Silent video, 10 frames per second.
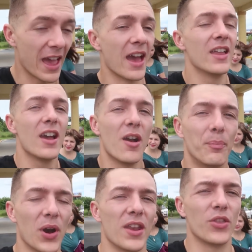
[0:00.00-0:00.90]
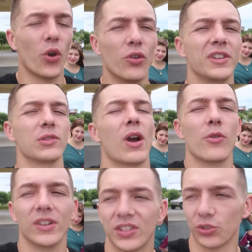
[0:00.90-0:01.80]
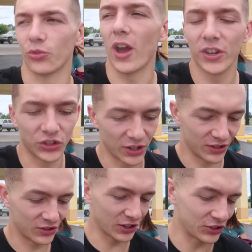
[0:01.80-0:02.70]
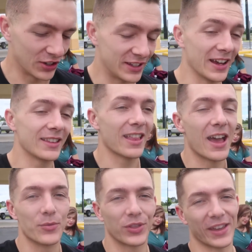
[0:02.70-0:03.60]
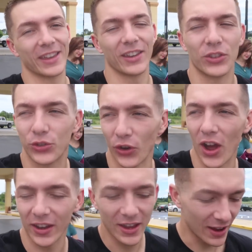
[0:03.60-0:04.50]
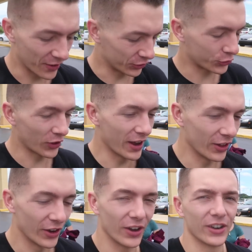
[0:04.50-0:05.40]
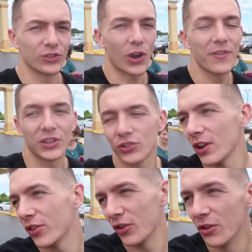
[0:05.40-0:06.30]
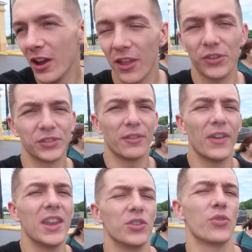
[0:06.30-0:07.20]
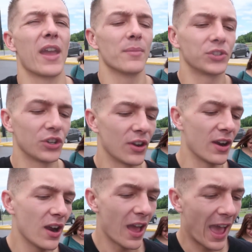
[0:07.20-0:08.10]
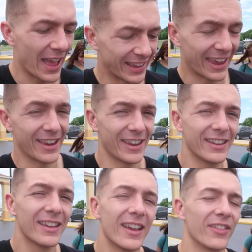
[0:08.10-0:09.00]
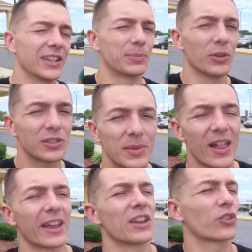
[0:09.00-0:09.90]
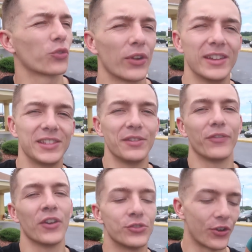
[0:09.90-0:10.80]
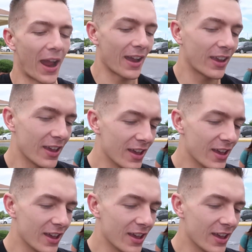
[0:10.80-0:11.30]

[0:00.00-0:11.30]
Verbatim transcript: yet, but the whole reason why we're in such a rush and such a deadline with like getting the truck and the trailer and driving straight through, there's an event in New Hampshire at Canaan that's supposed to be like a crazy fun track.